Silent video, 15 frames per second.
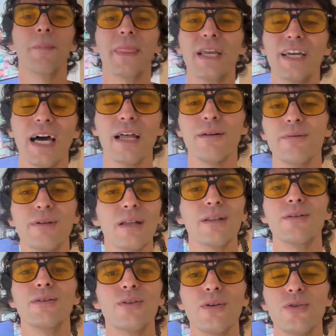Get,
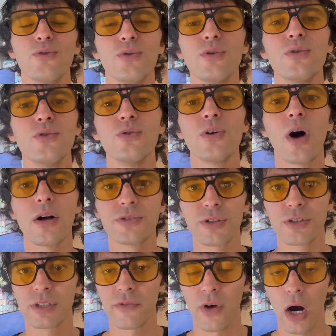doing all
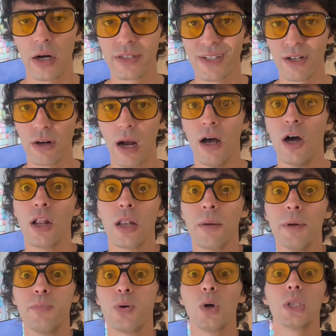sorts of arts and crafts. Let
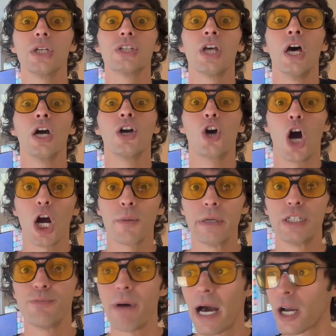me pull this
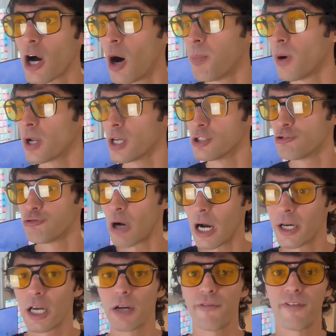garbage back up on a I
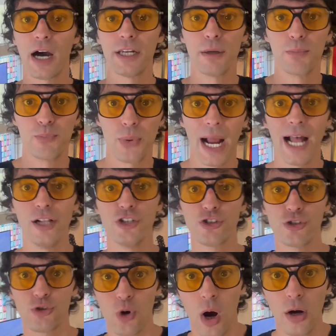gotta find a branch
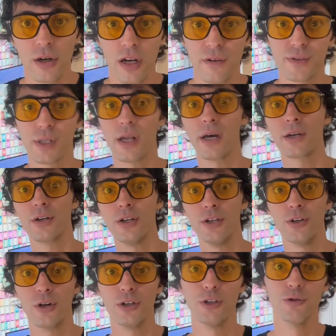strong enough so I could, you
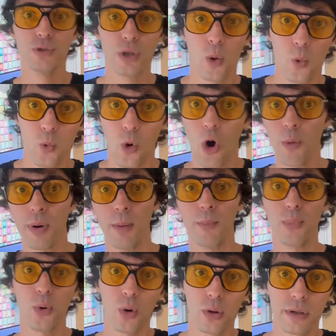know, use a rope and
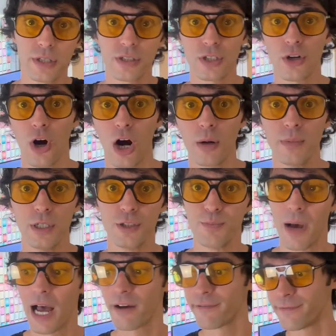pull this garbage
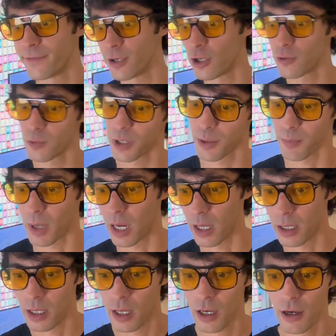bag filled with my
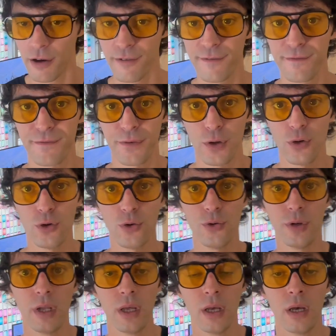
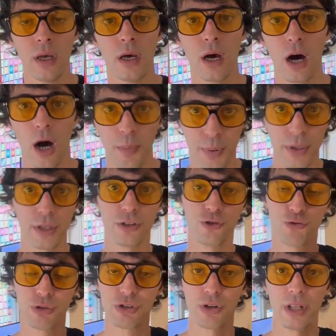food up on the
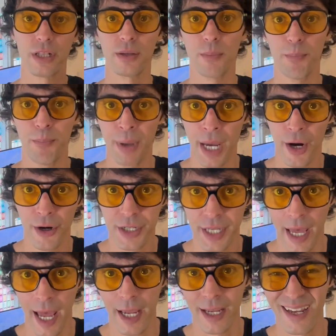tree so that the bear
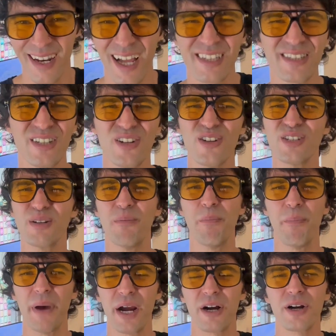can't get next thing you know, there's a
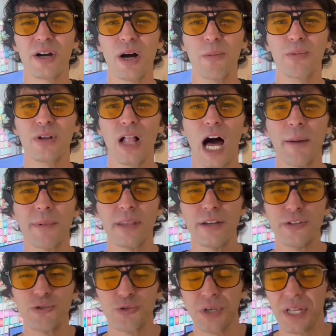bear cub climbing the
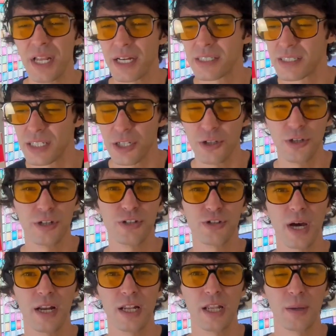tree. Next thing you know, you're
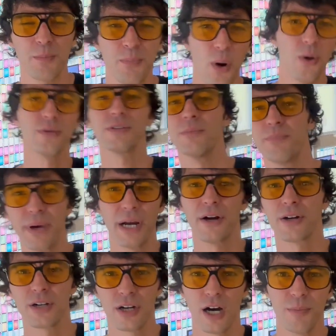trying to like poke the
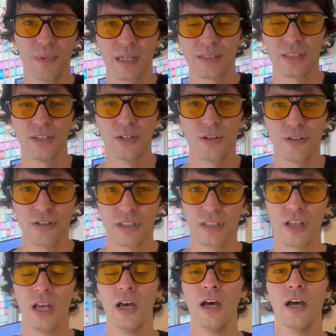bear cub. Next thing you know, there's a
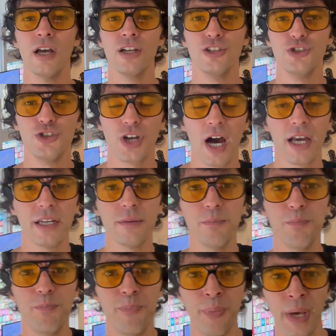
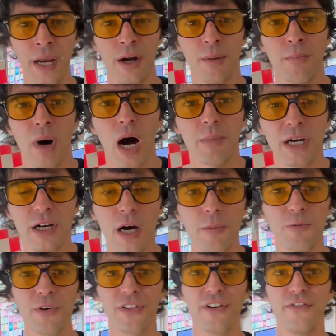giant bear mama coming
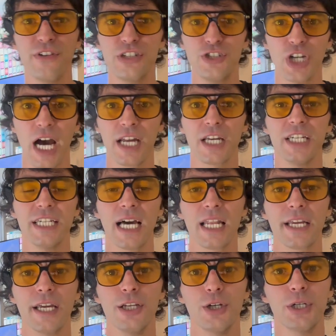with her vagina
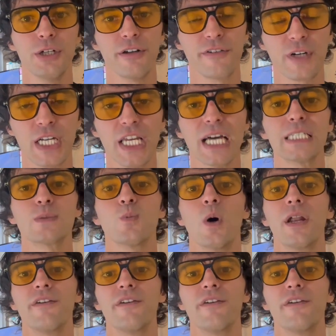yelling at you and you're like, guess what?